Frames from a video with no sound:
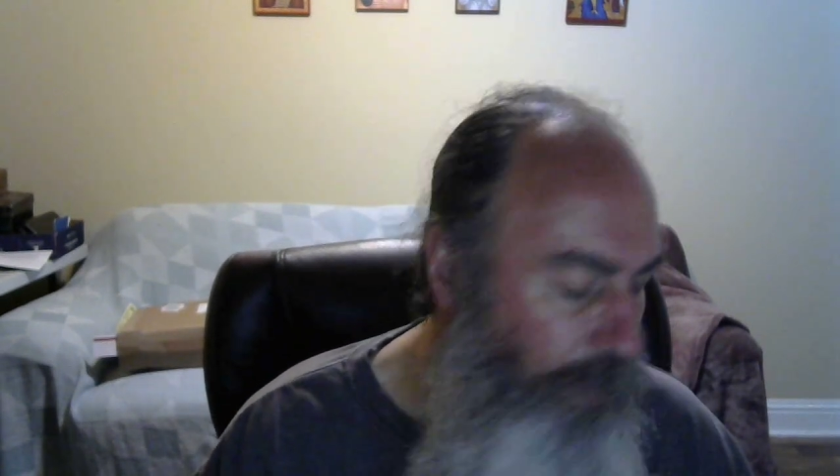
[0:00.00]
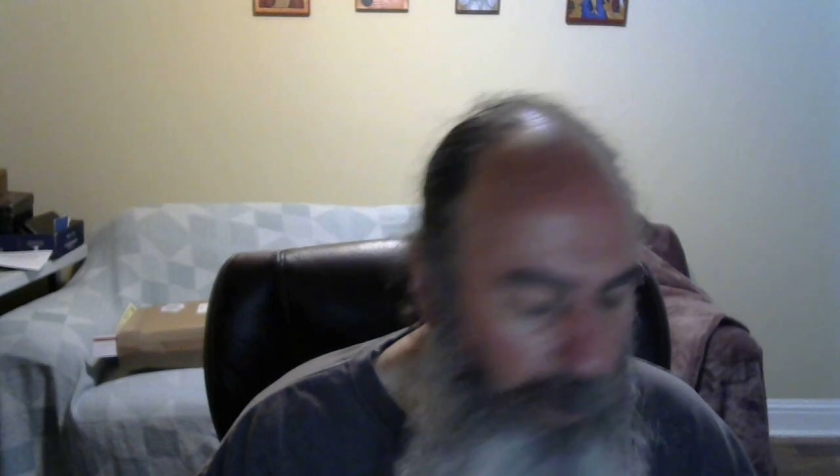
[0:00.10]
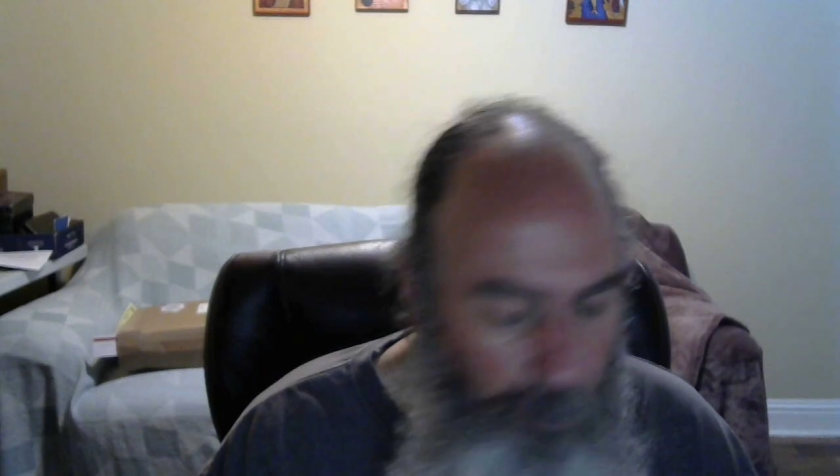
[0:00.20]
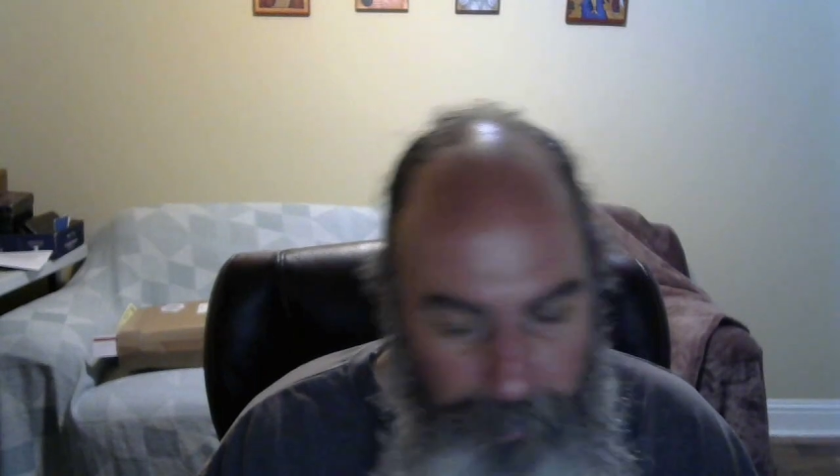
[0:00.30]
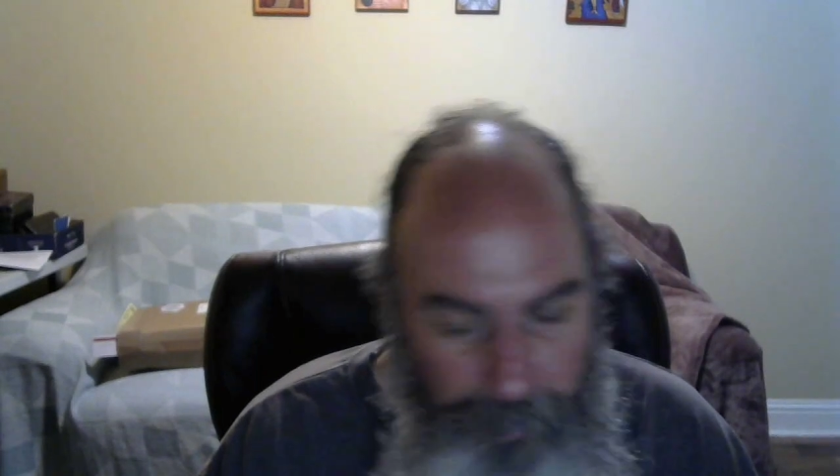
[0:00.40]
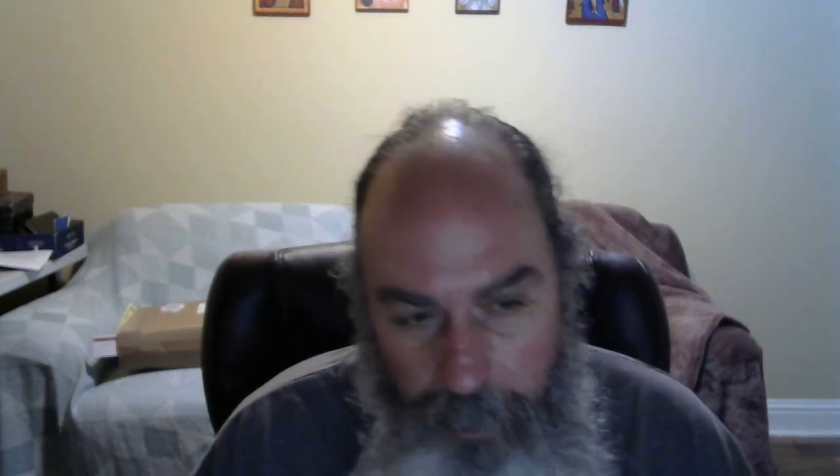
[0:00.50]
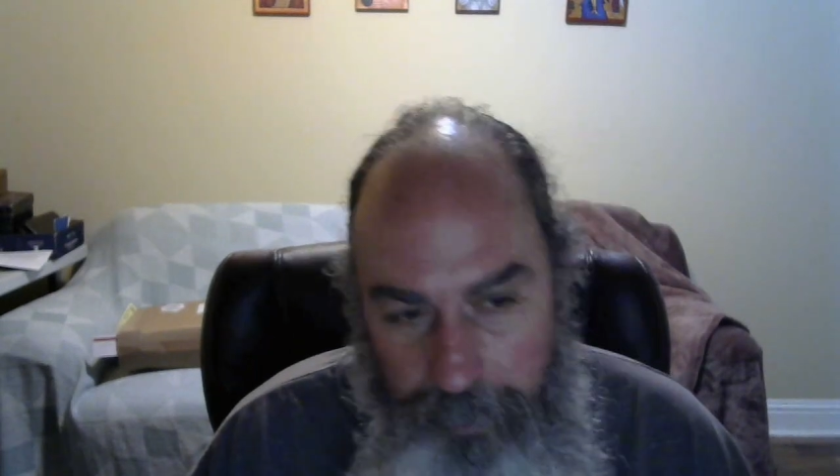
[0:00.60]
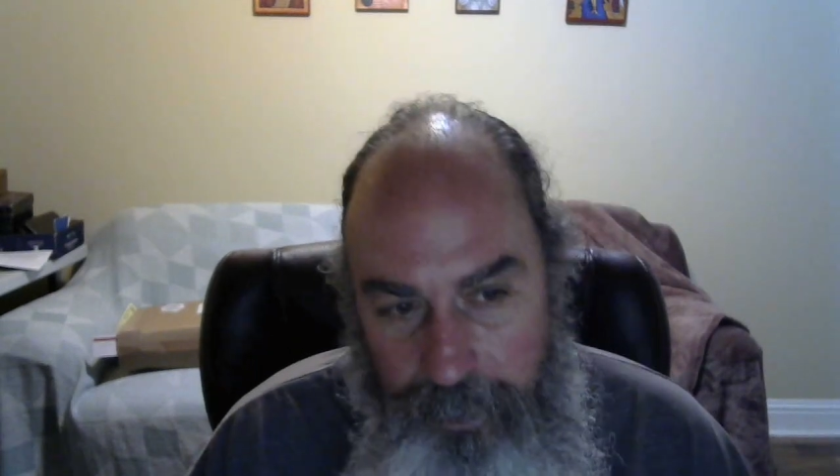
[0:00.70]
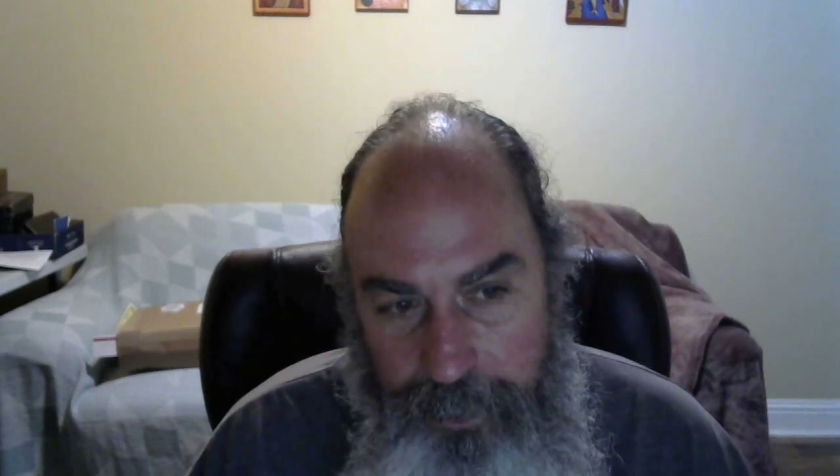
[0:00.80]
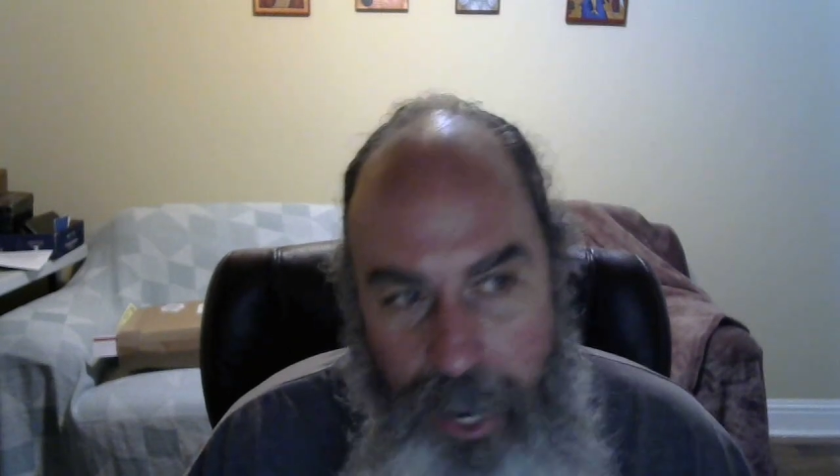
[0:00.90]
a
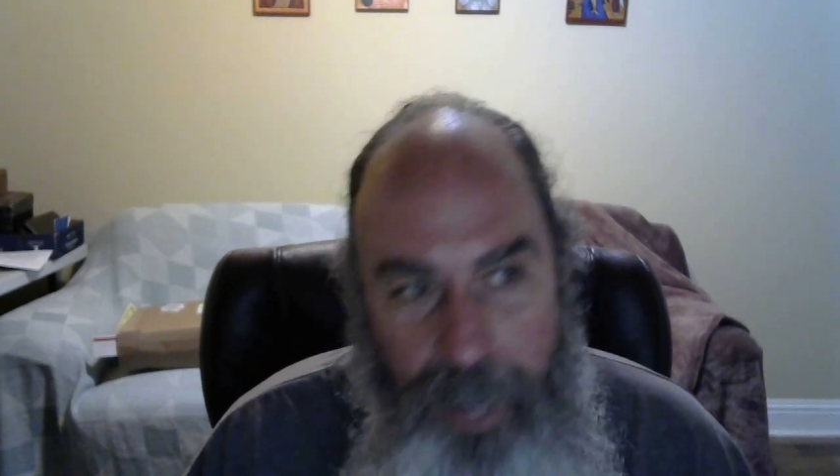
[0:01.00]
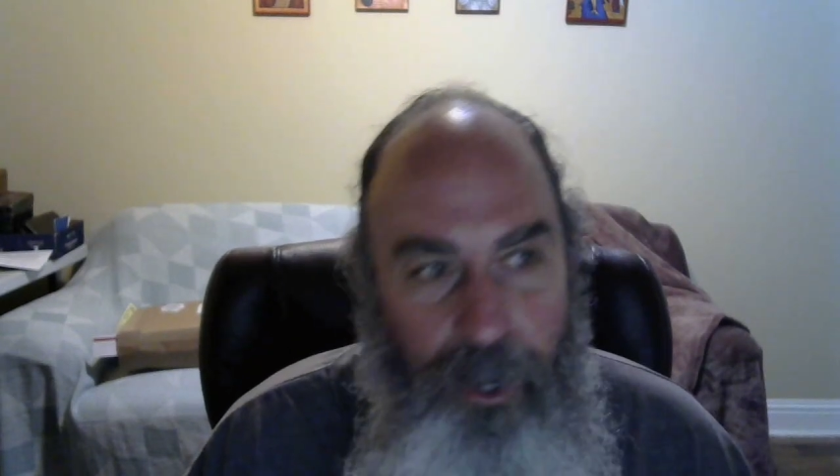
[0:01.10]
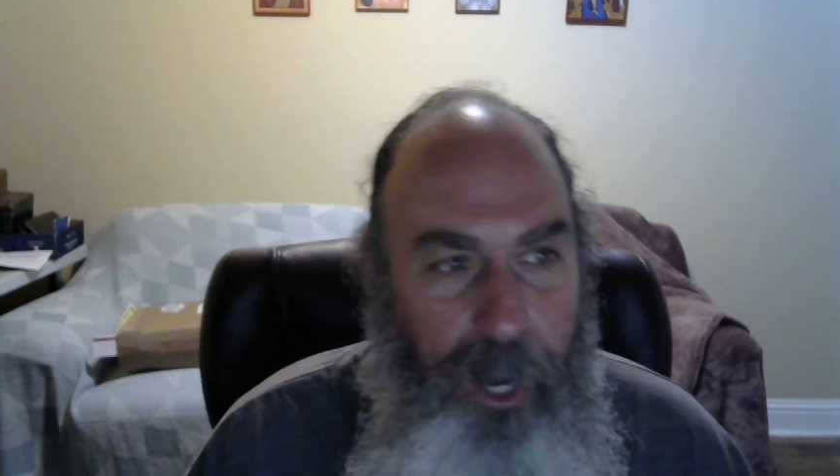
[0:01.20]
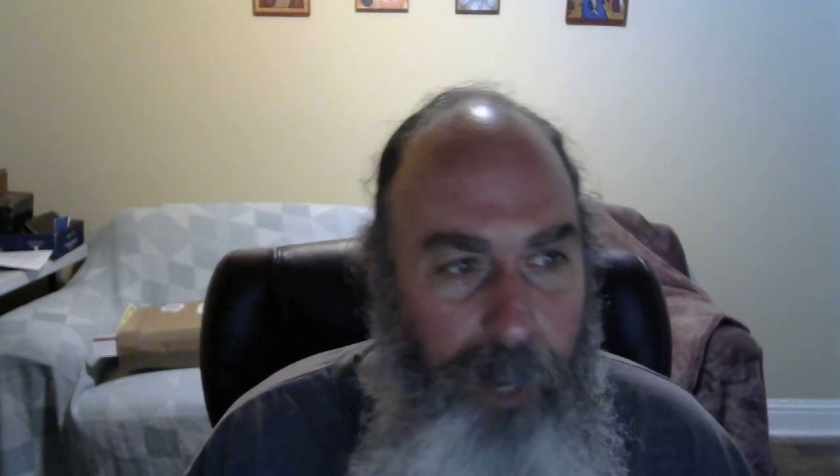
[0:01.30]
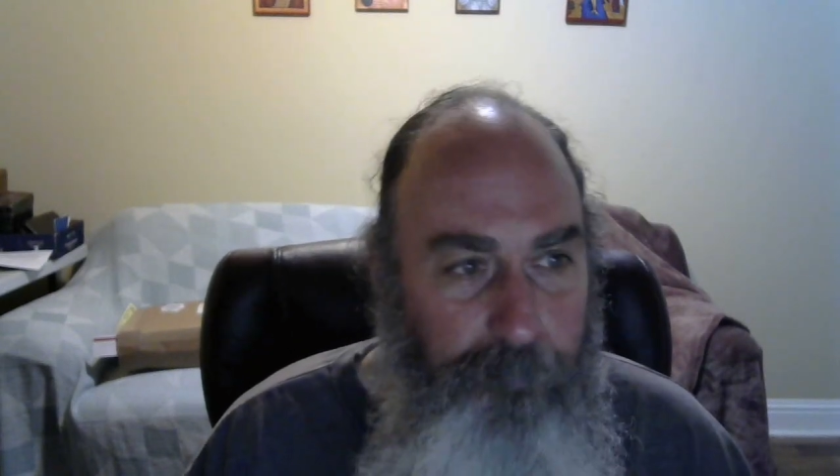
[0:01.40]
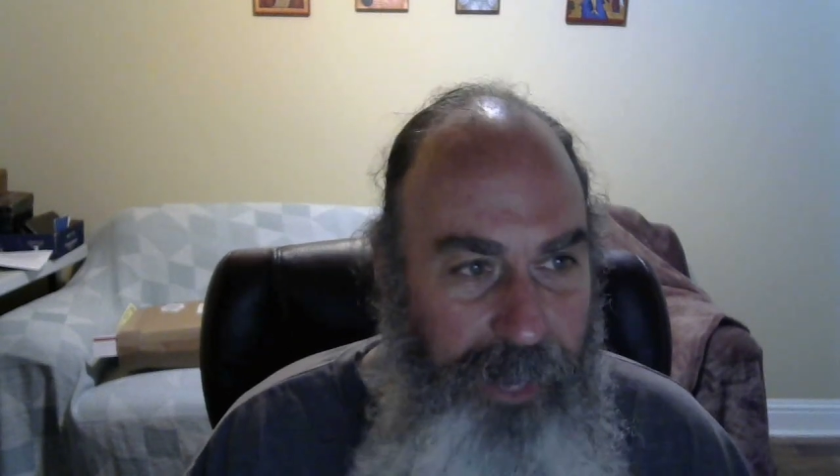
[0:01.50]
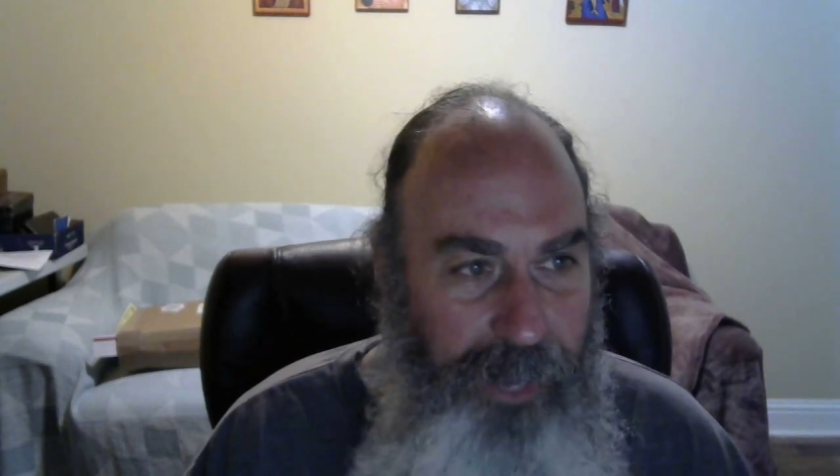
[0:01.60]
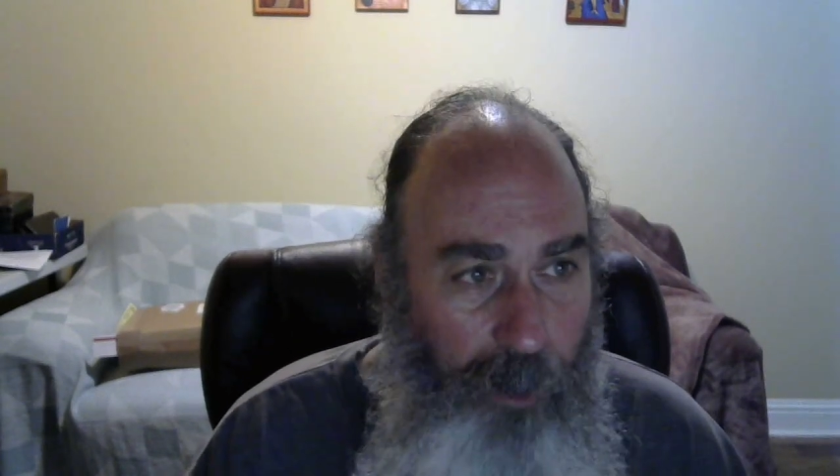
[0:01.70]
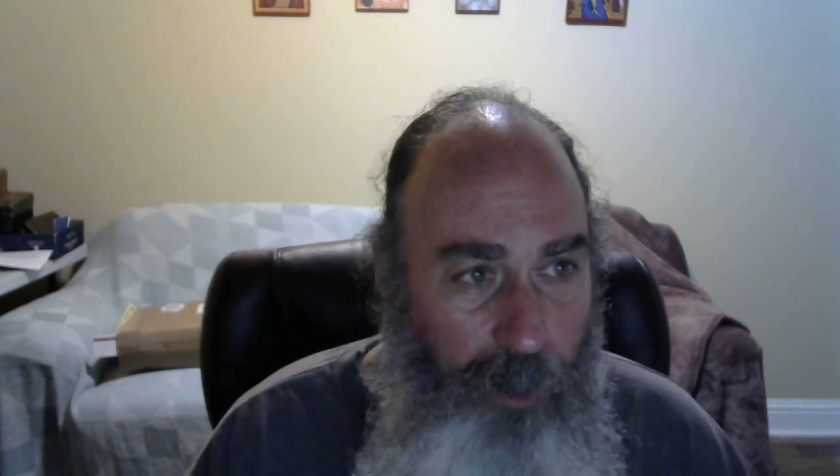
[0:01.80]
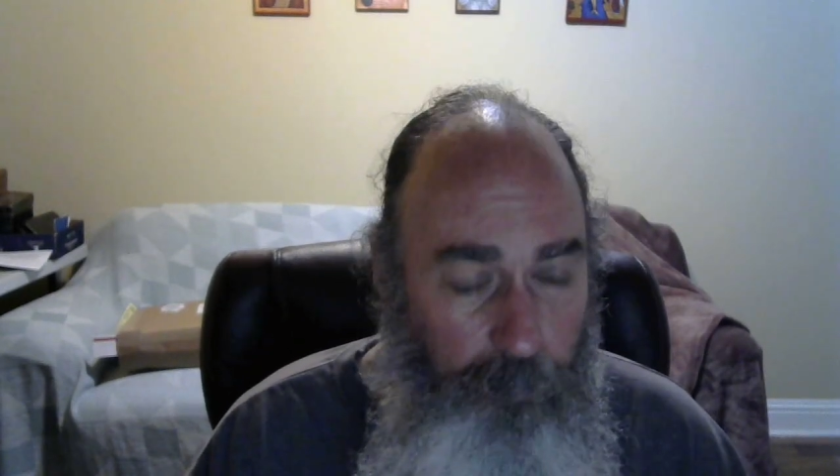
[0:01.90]
parent cannot opt
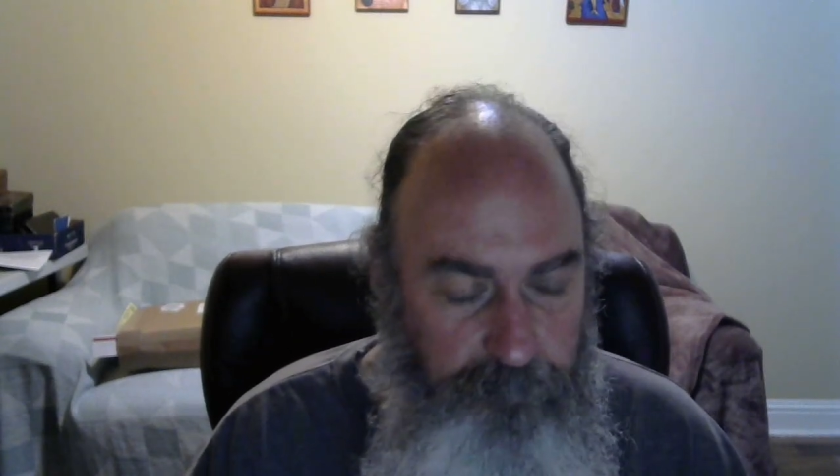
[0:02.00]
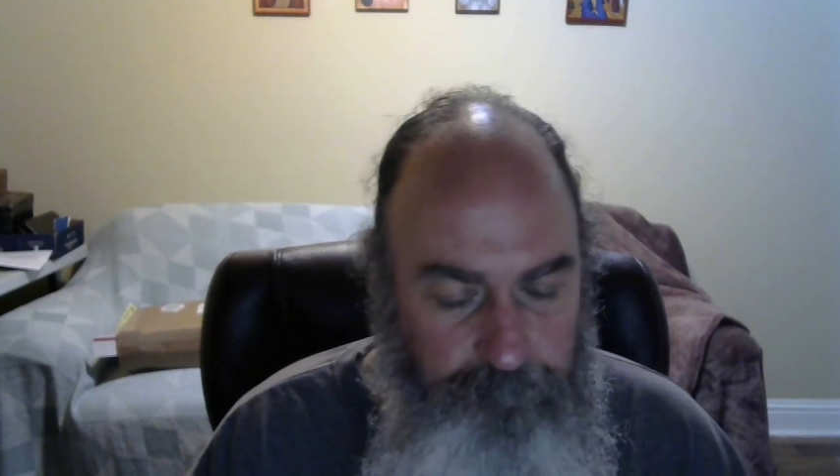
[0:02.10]
out